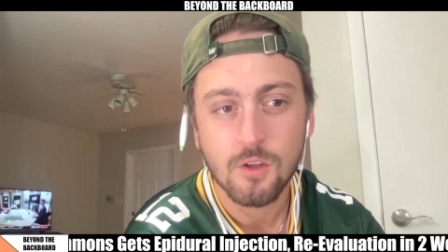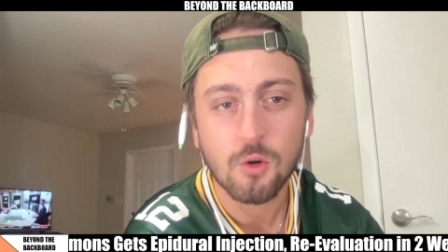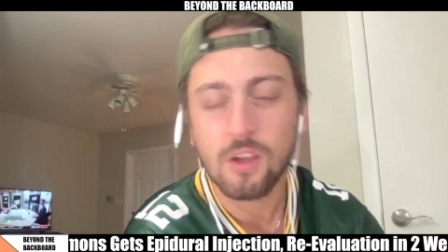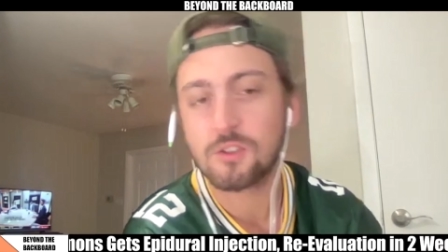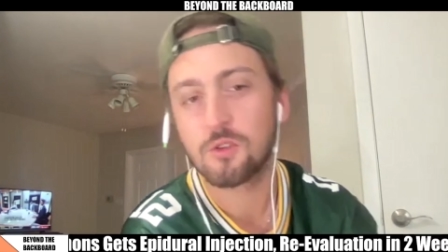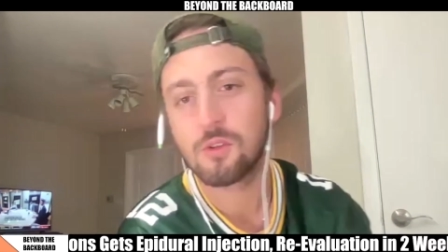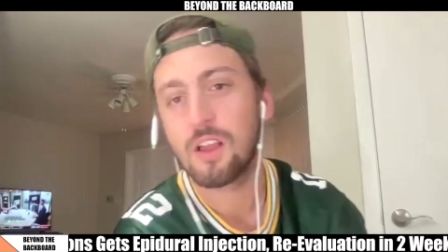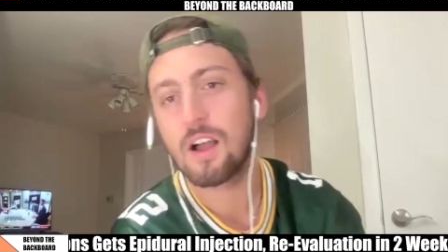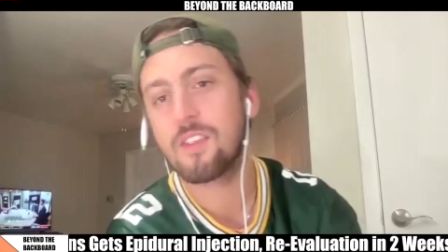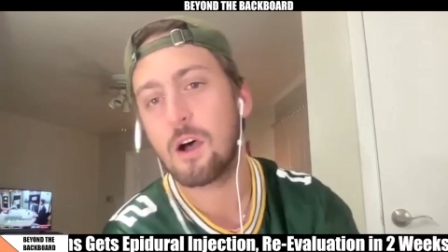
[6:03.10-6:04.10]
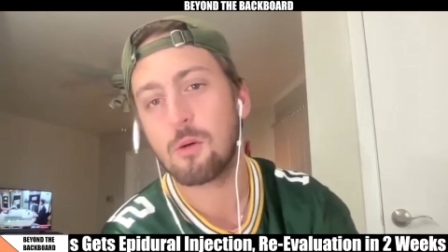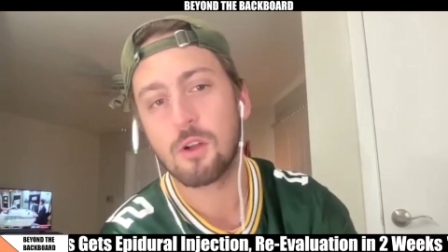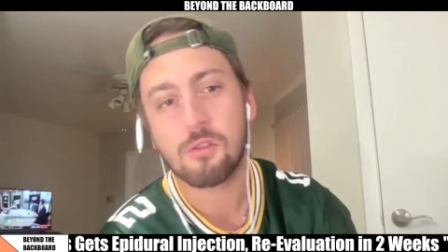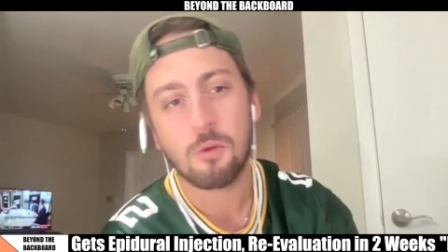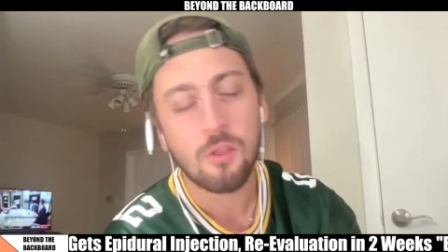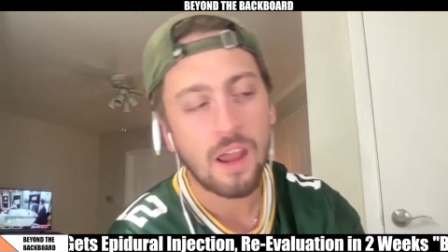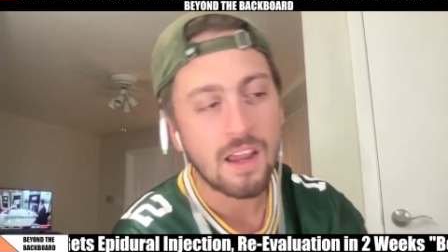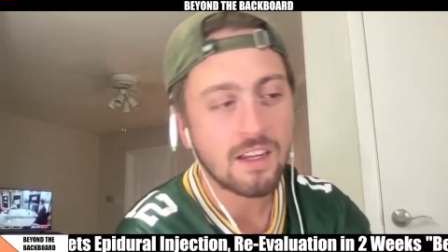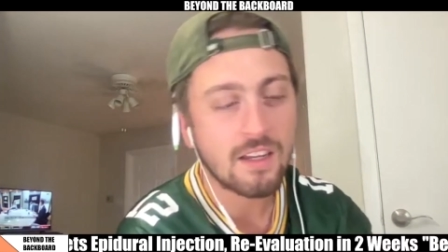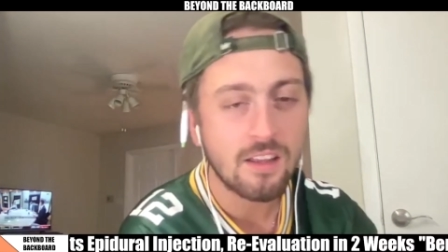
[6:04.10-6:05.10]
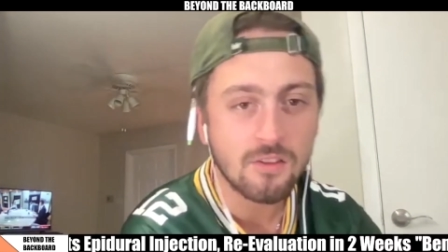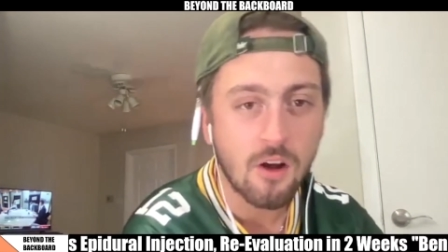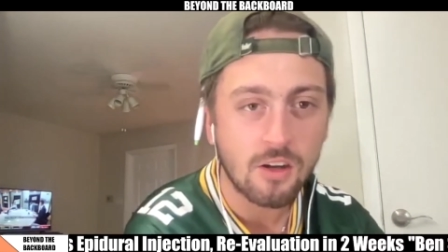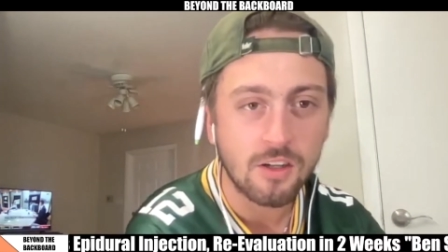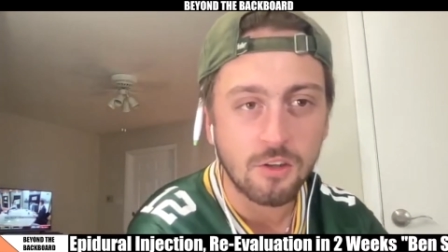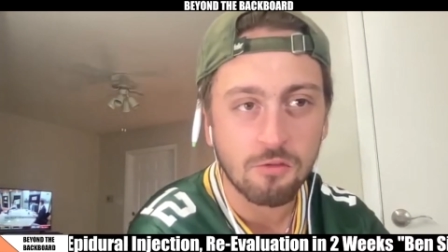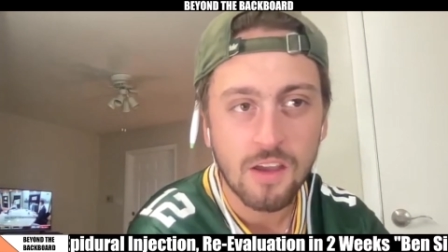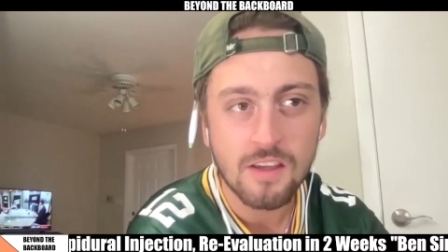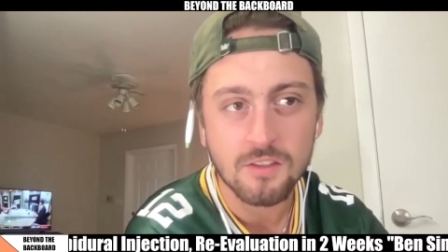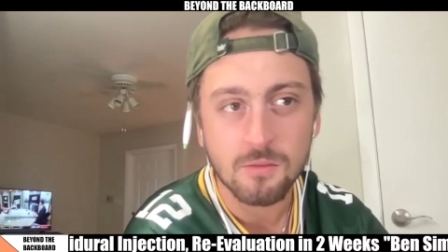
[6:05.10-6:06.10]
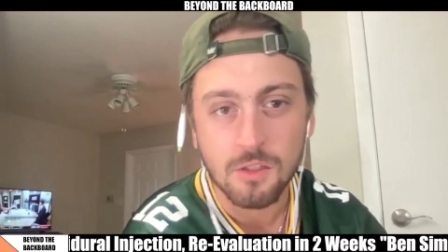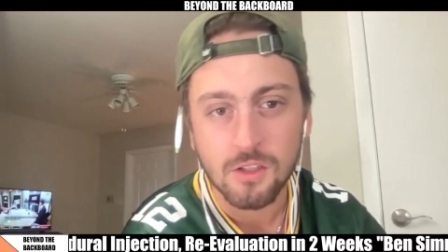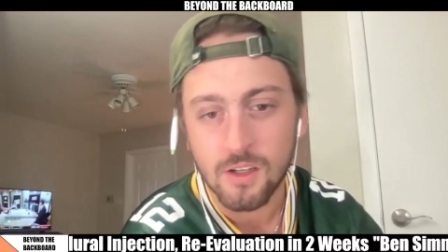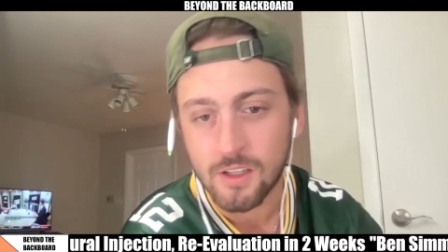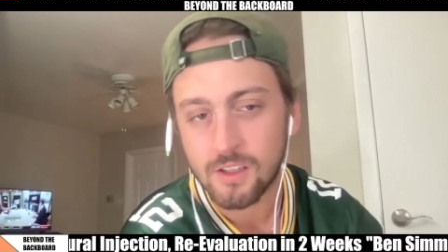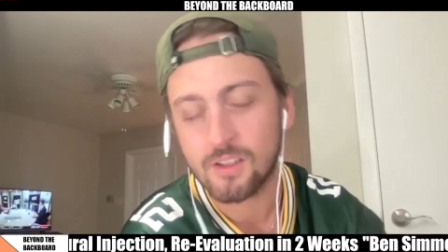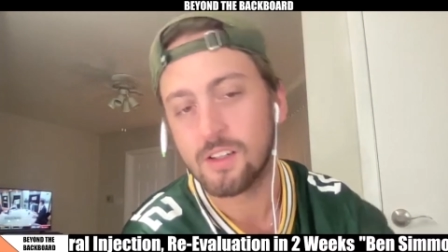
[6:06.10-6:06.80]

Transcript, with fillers: Okay, so now I'm going to throw the AD talk in your face and be like,